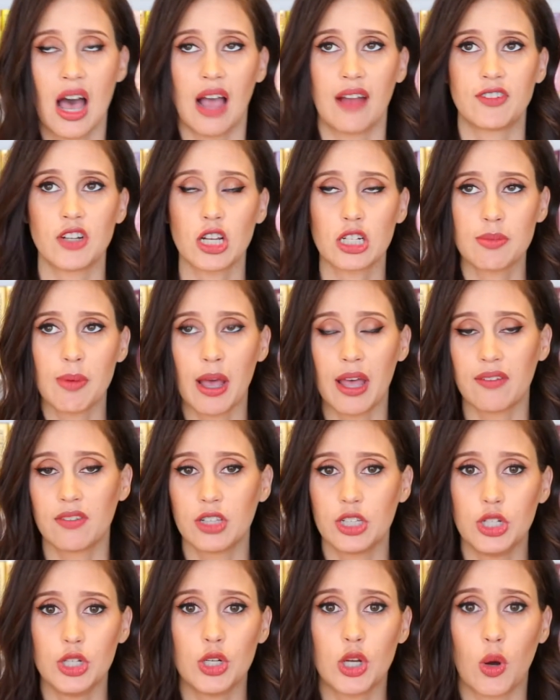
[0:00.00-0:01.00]
I've talked about
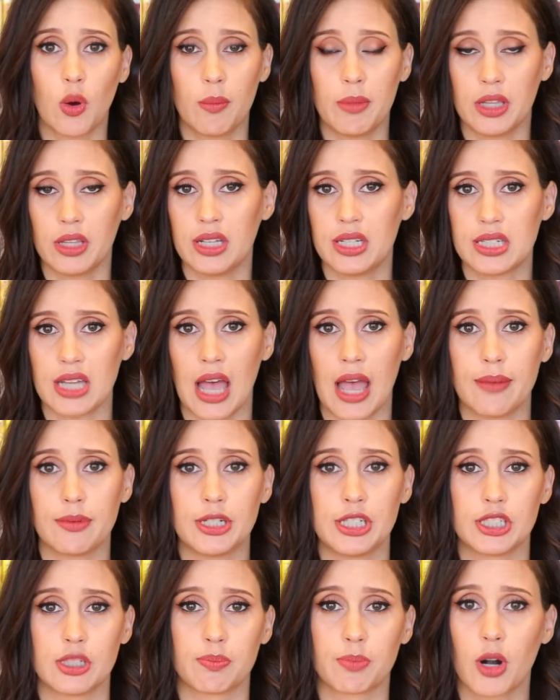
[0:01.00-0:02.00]
Evelyn Hugo a million times.
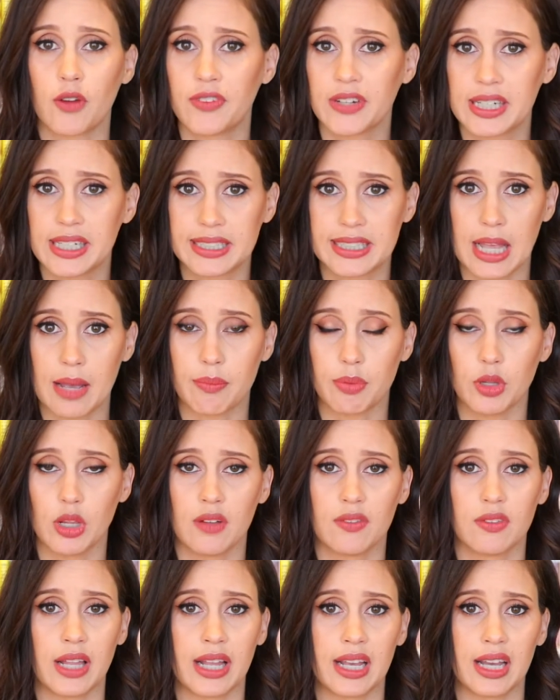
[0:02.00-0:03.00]
She's the perfect example
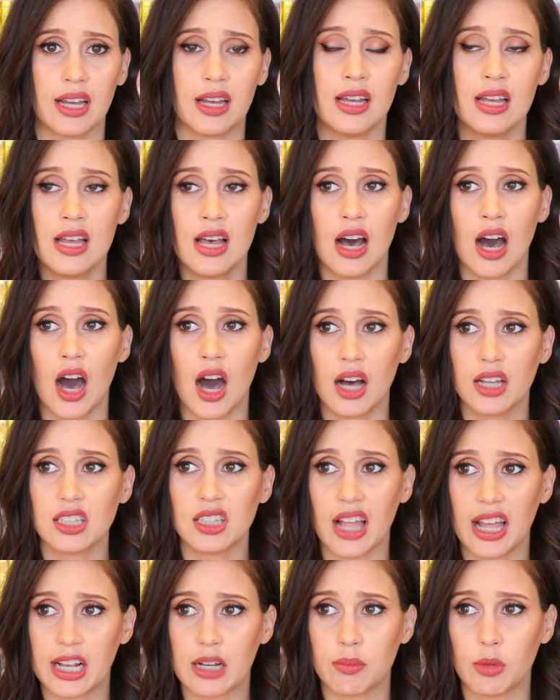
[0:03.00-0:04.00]
of like a
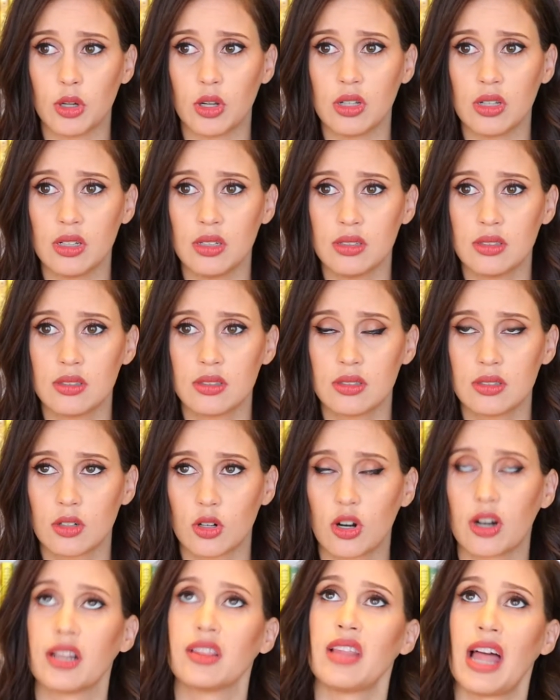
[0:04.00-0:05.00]
unlikable
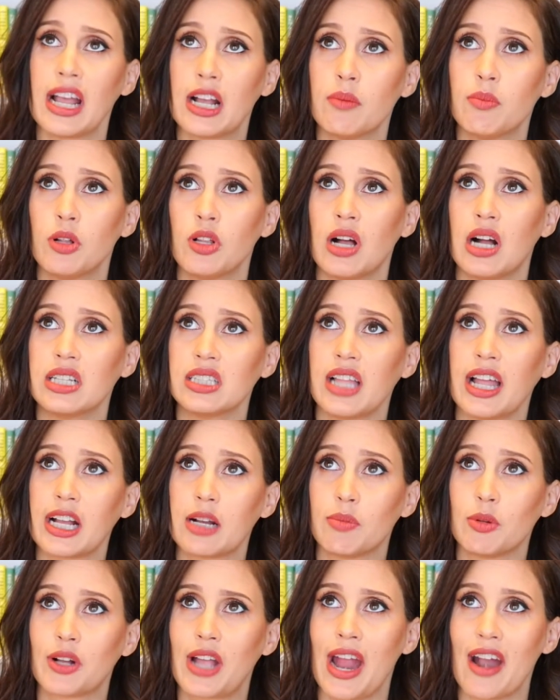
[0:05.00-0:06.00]
or a likable,
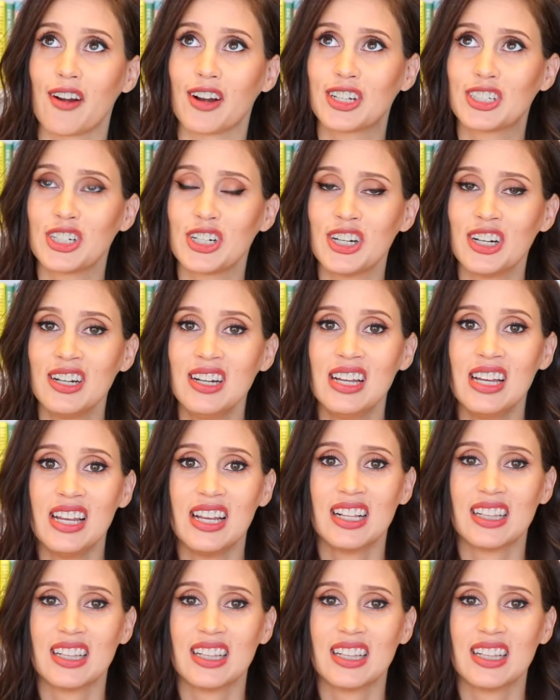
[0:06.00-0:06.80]
unlikable character.